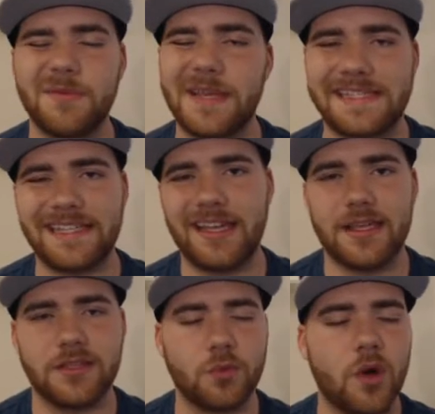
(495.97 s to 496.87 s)
it basically
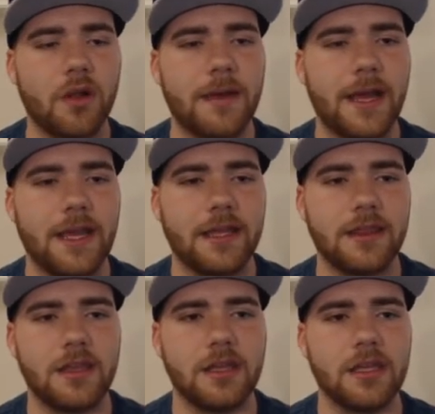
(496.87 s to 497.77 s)
gets walled
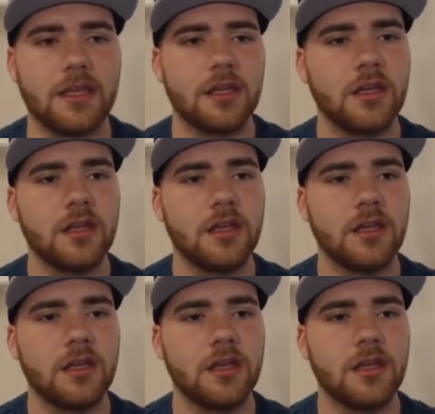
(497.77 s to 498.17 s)
by the